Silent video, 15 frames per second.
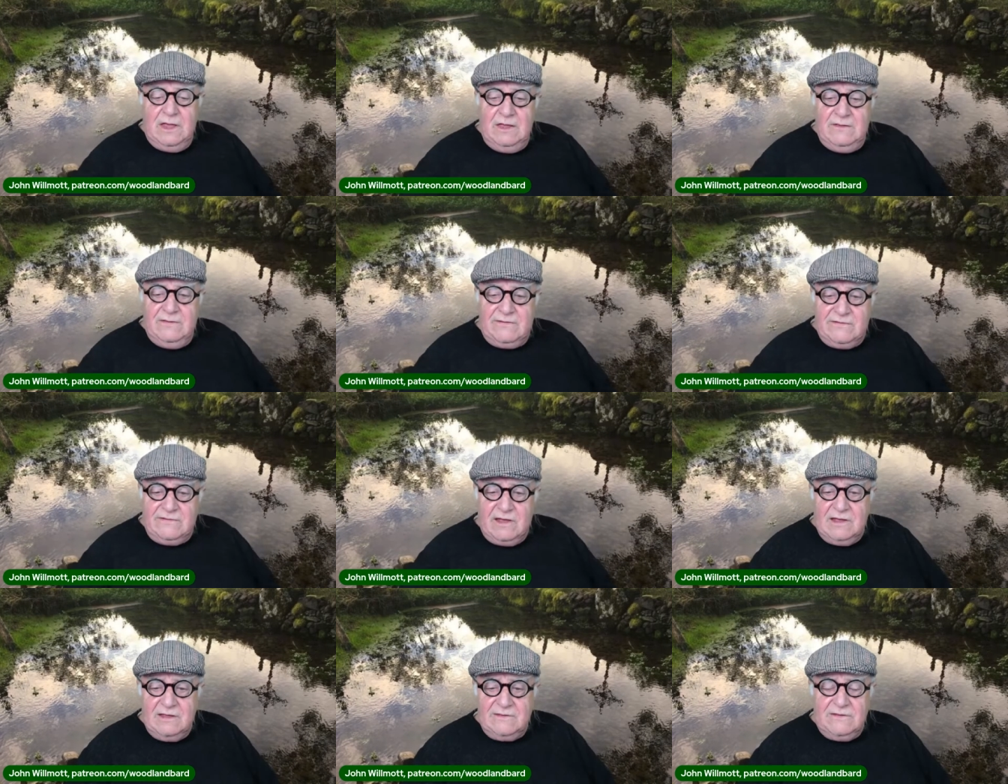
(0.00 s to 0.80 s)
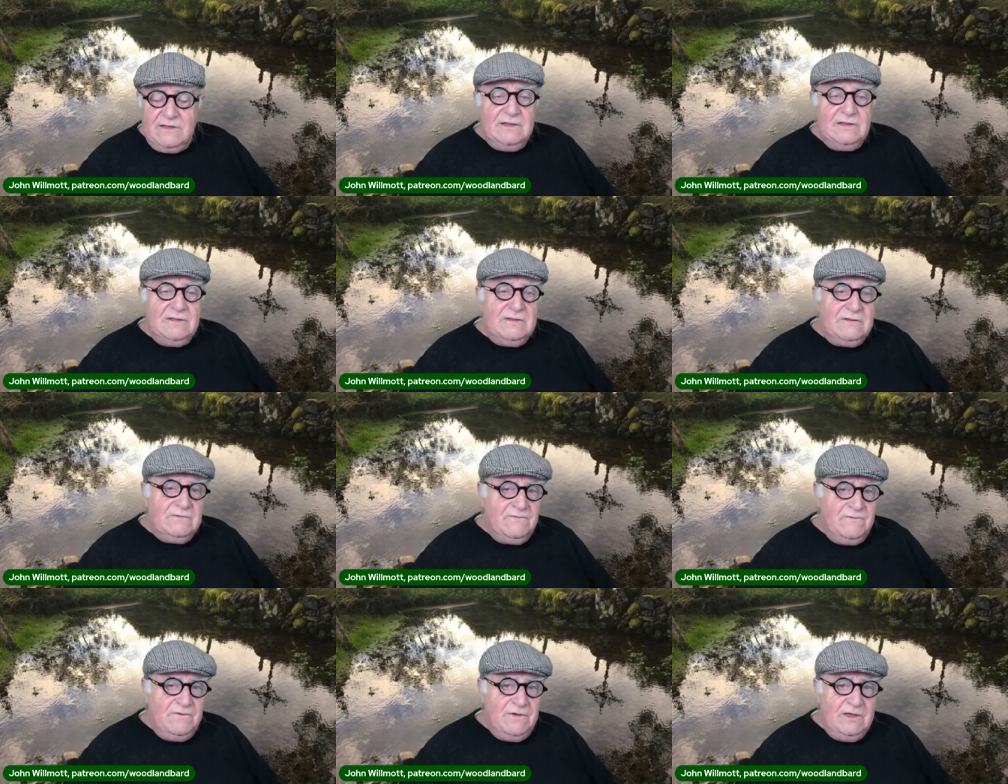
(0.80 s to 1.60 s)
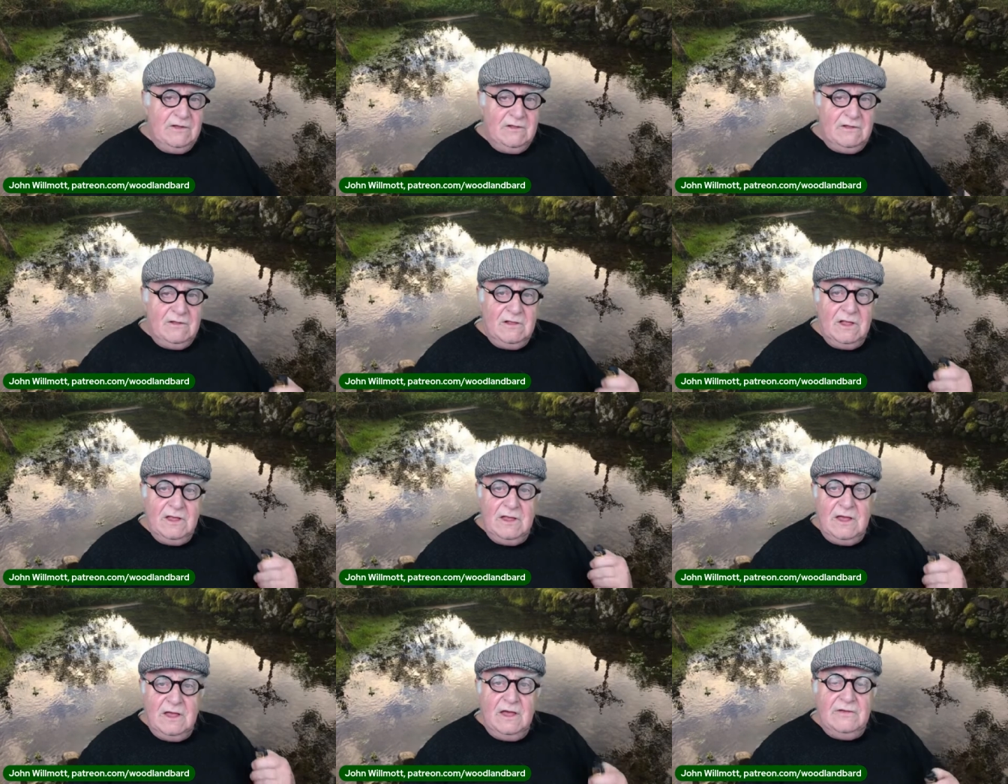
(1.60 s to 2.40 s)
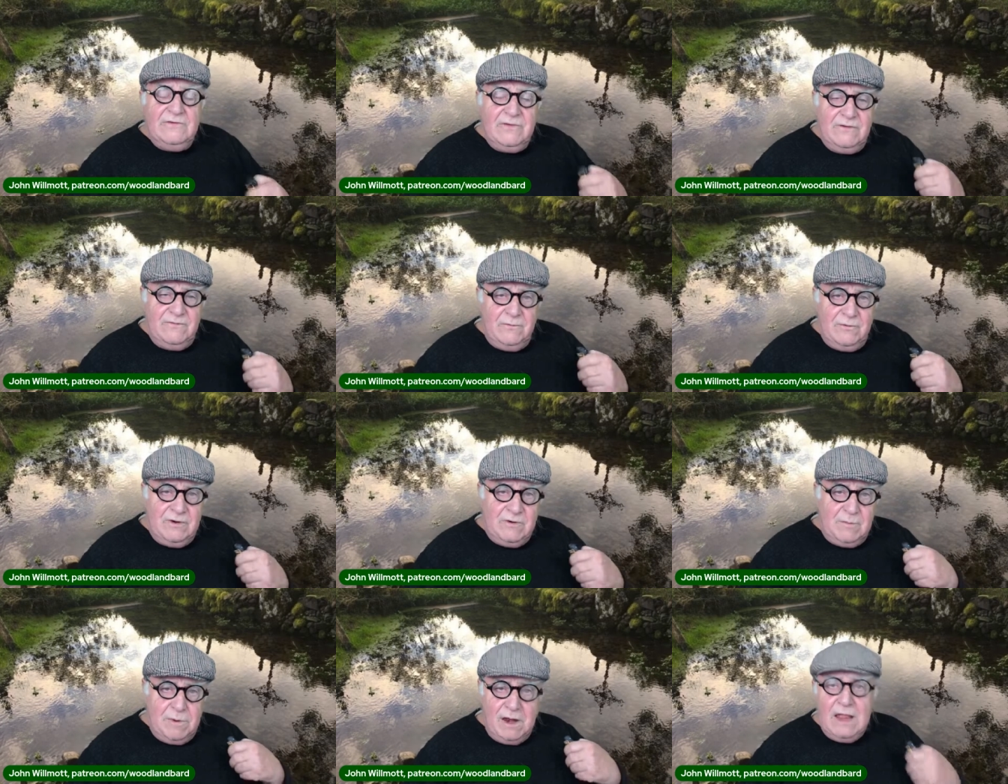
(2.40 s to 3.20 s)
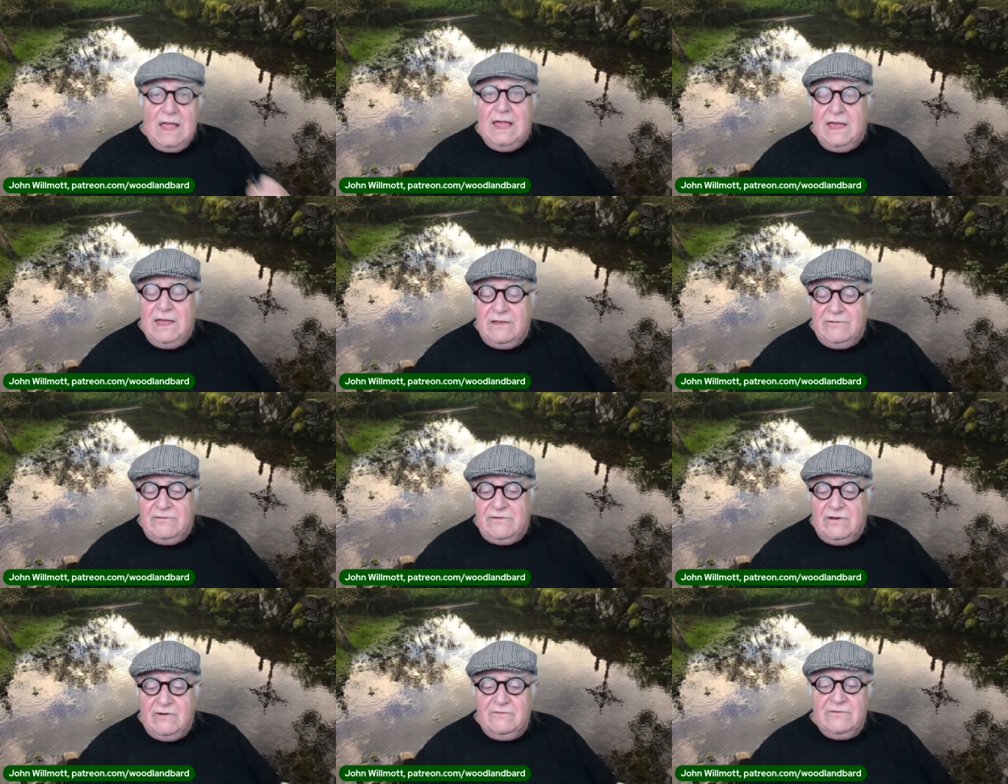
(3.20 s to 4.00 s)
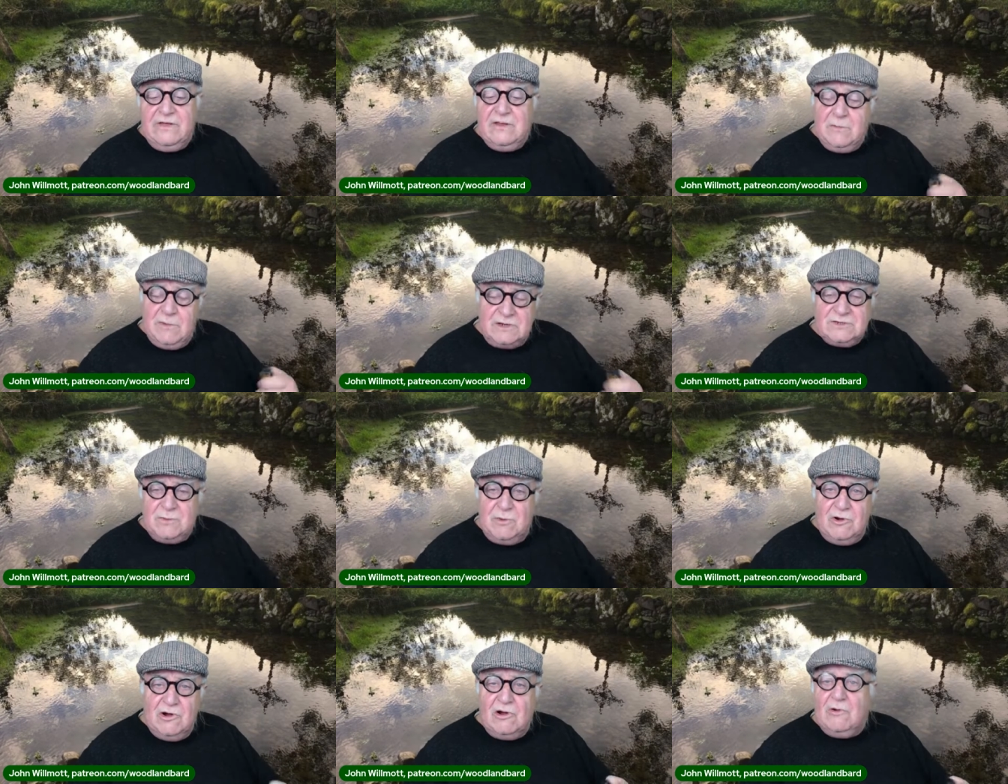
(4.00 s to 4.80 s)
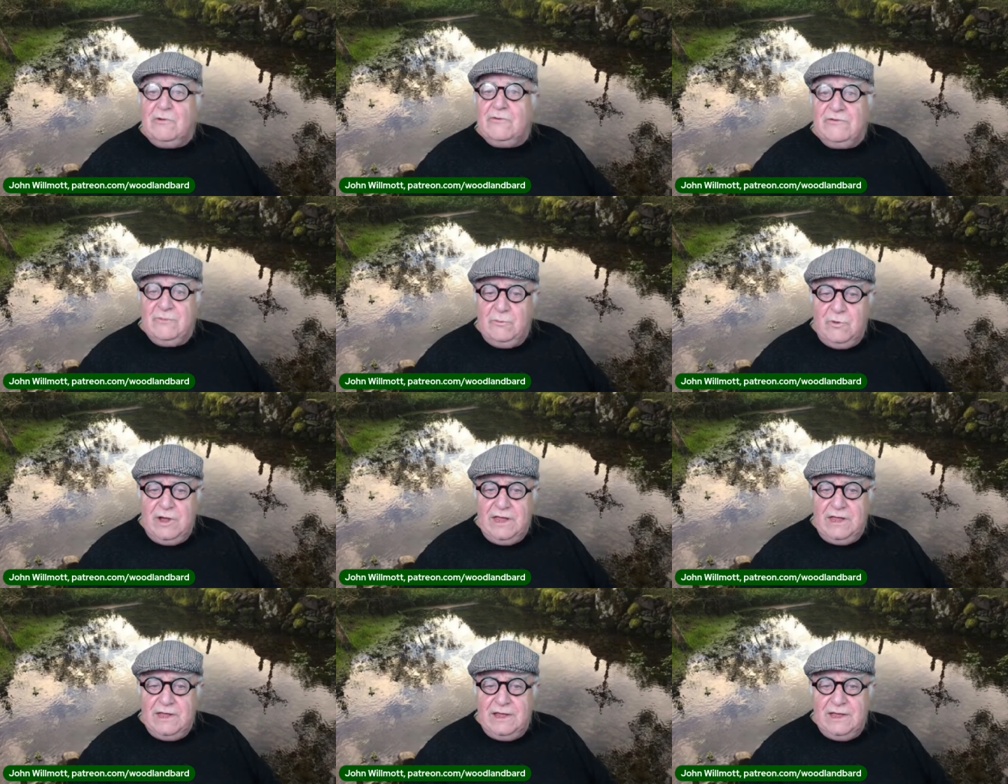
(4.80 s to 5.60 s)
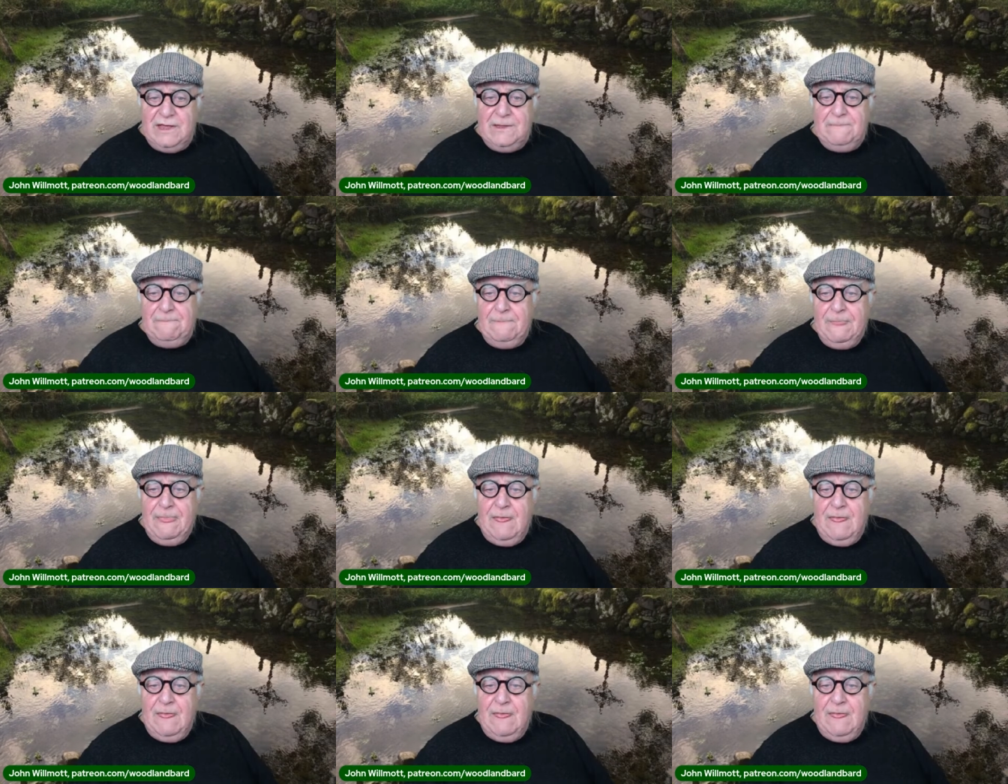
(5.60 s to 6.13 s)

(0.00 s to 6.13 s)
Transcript: is starting to feel as if we're applying ourselves in a much more wholesome way again.